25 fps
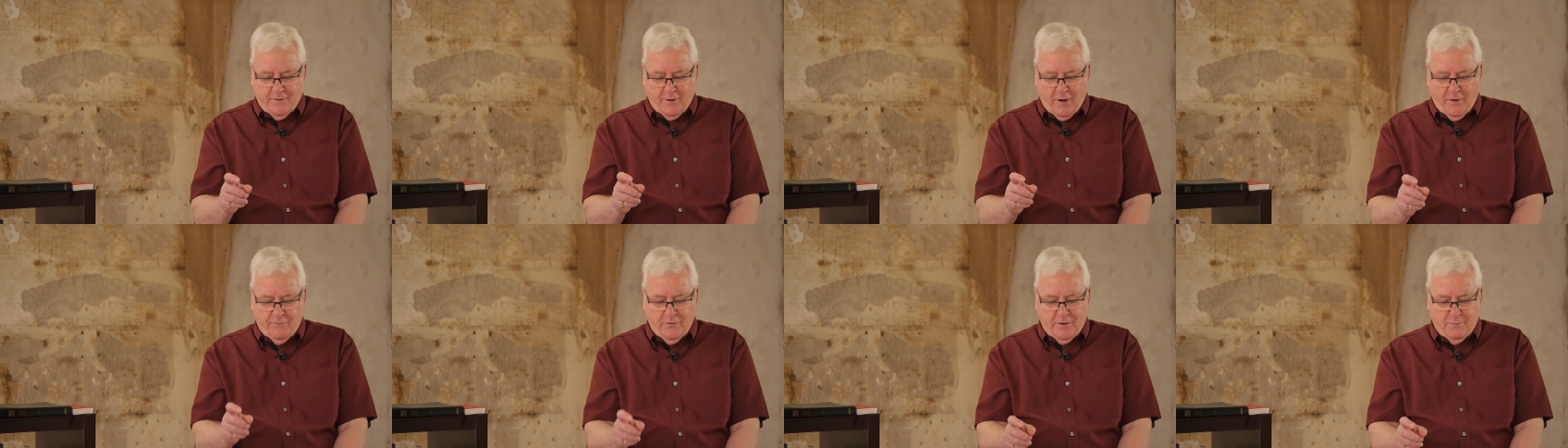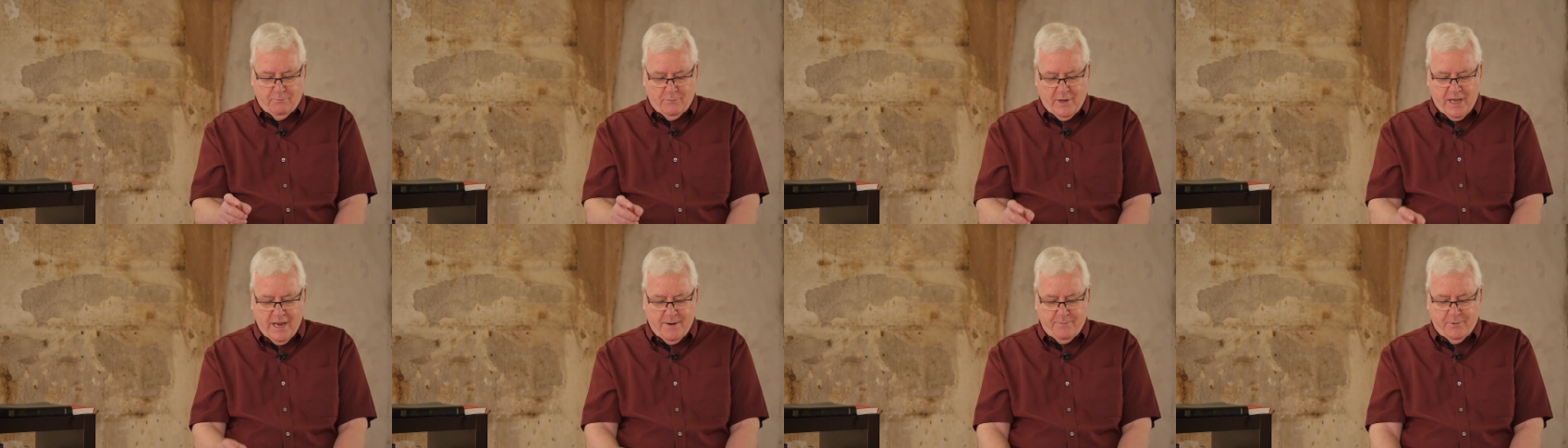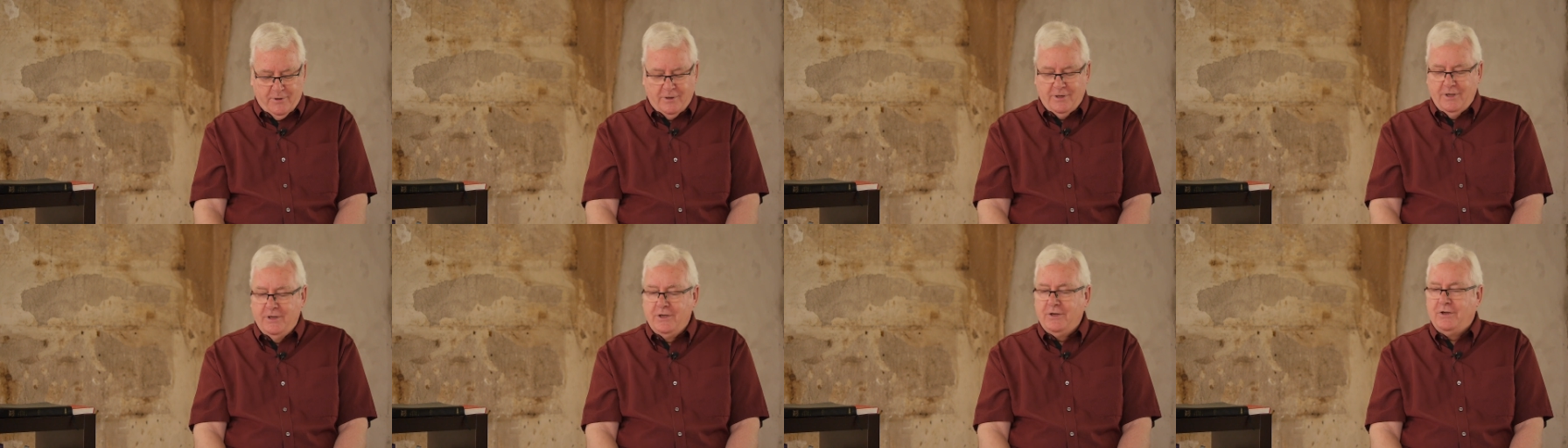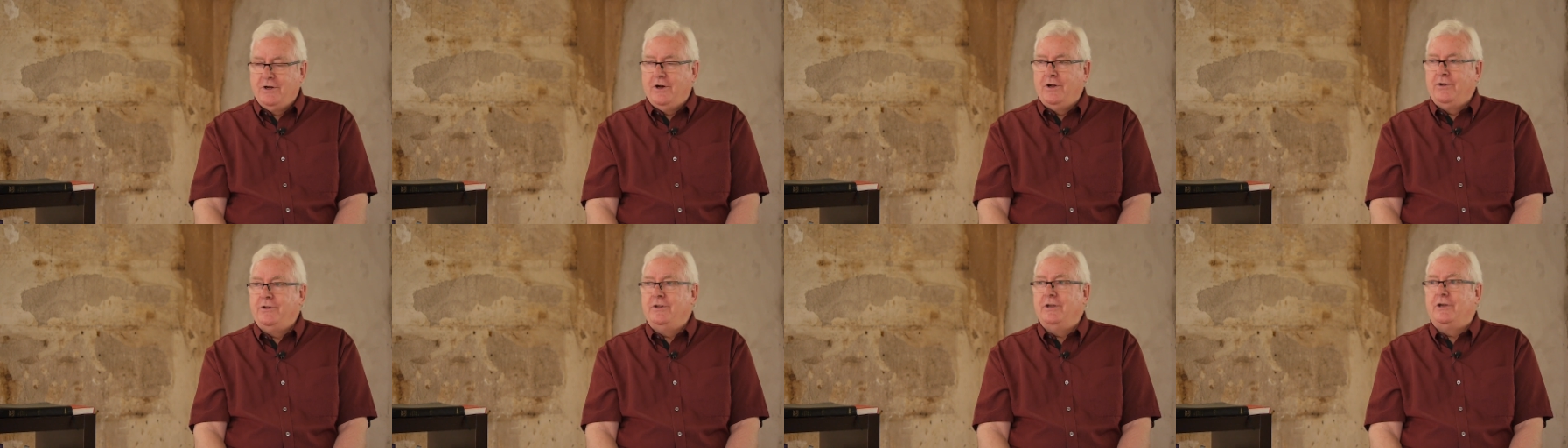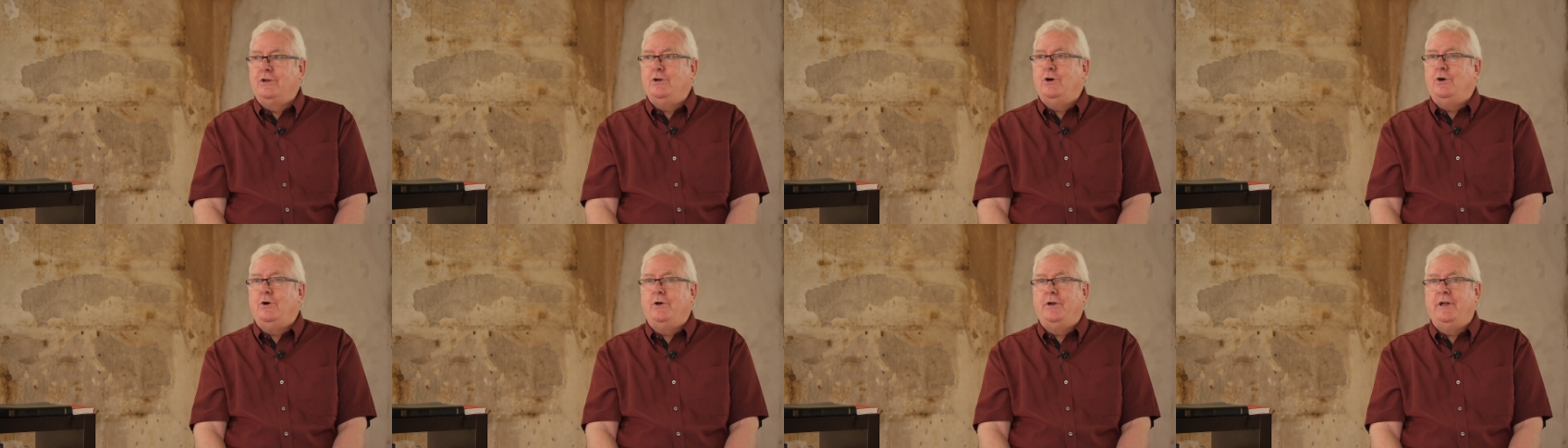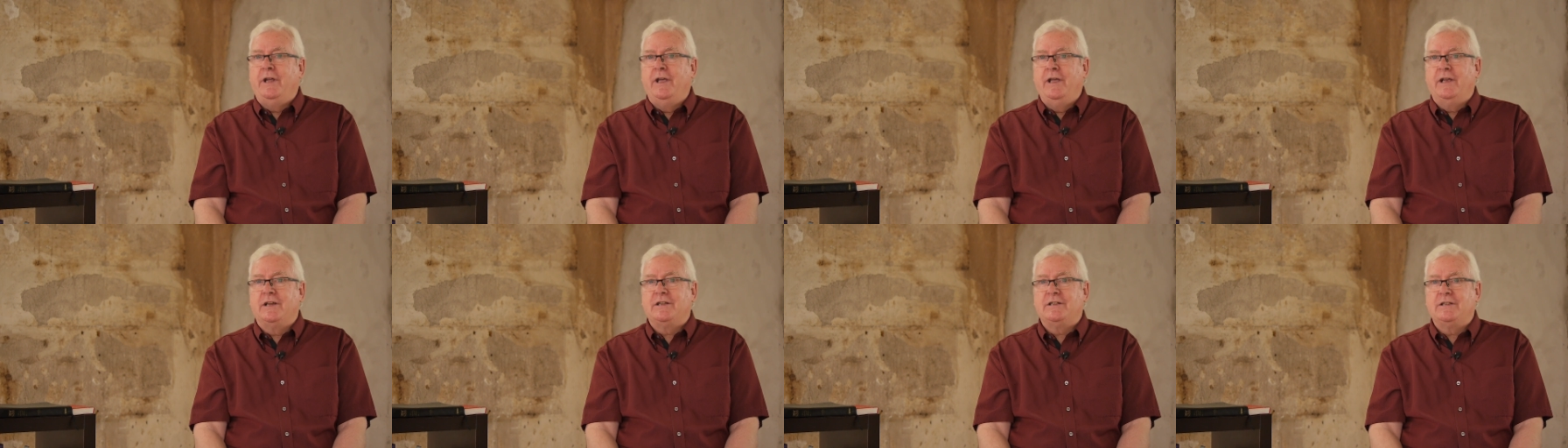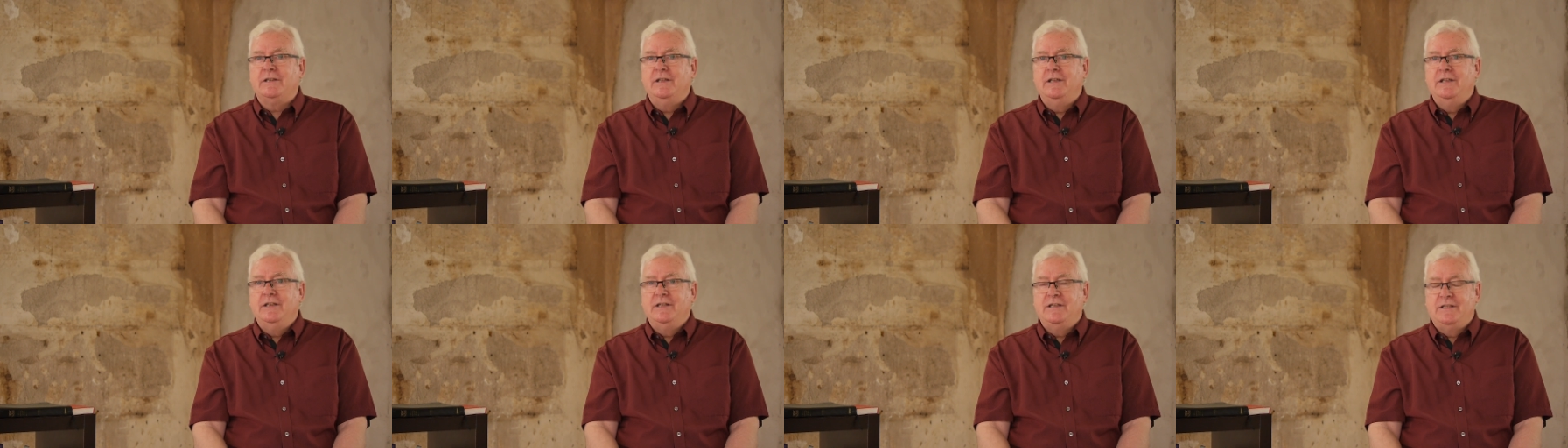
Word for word: of the Bible called the Codex